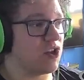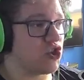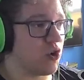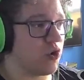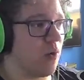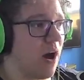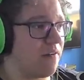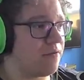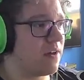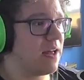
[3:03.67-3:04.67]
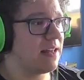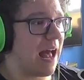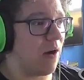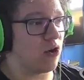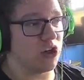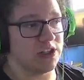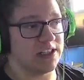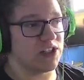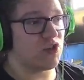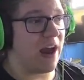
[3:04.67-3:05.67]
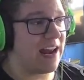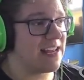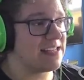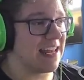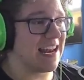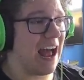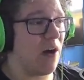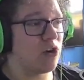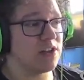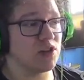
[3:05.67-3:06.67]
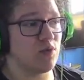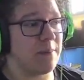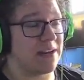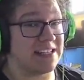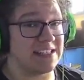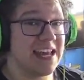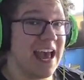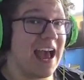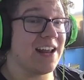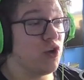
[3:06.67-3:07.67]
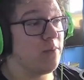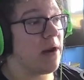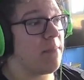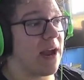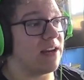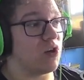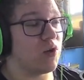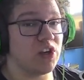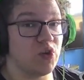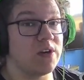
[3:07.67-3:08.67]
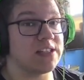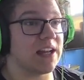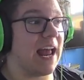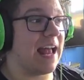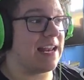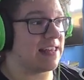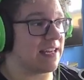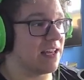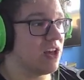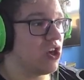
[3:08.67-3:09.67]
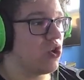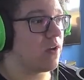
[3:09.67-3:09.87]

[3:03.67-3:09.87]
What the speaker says: to show you off how good this strat is and how good this weapon is. And do bear in mind, you can do this on anything. You